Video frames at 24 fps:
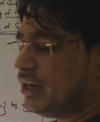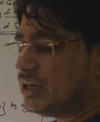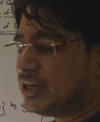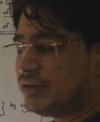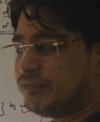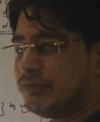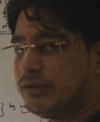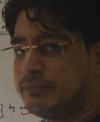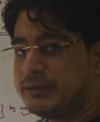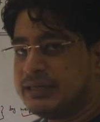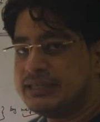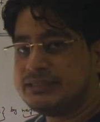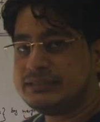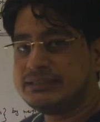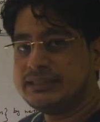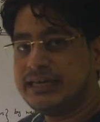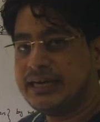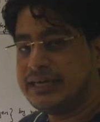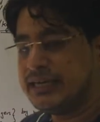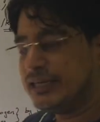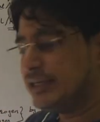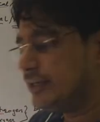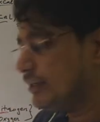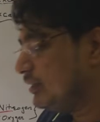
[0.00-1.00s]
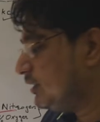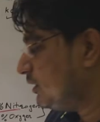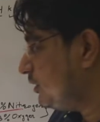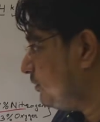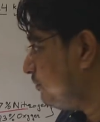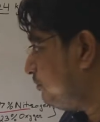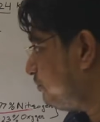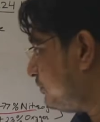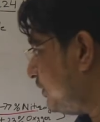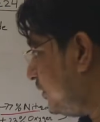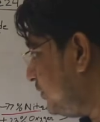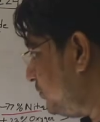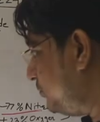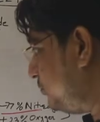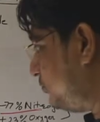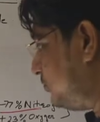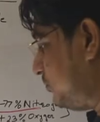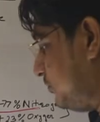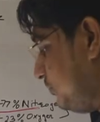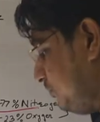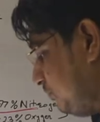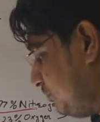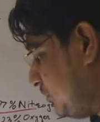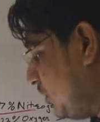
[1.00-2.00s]
water vapor is getting
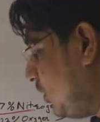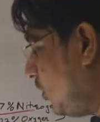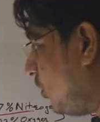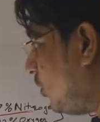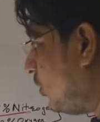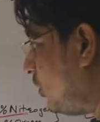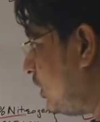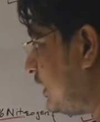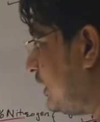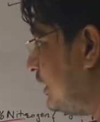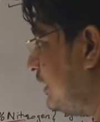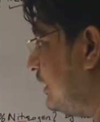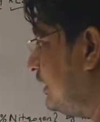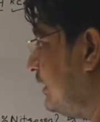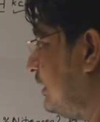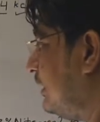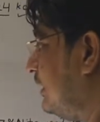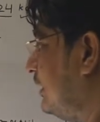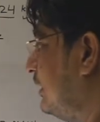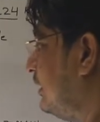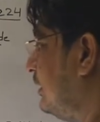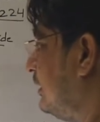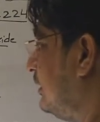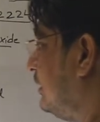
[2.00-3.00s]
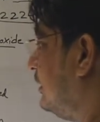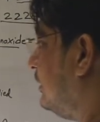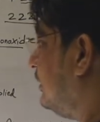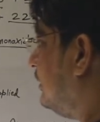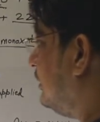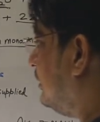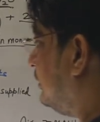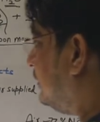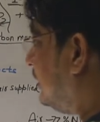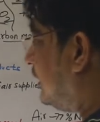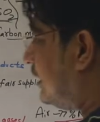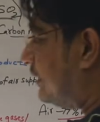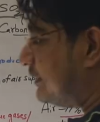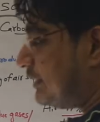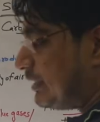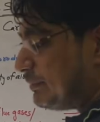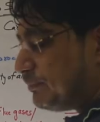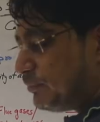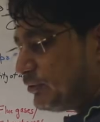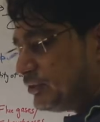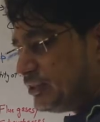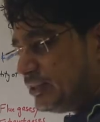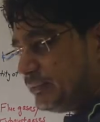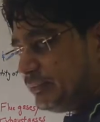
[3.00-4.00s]
produced, or the
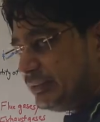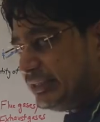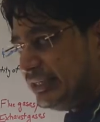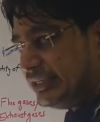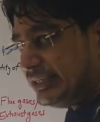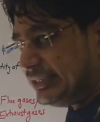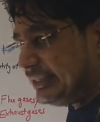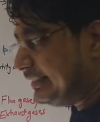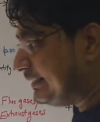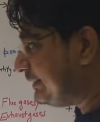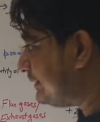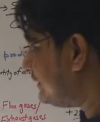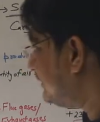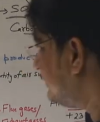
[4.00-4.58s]
other possibility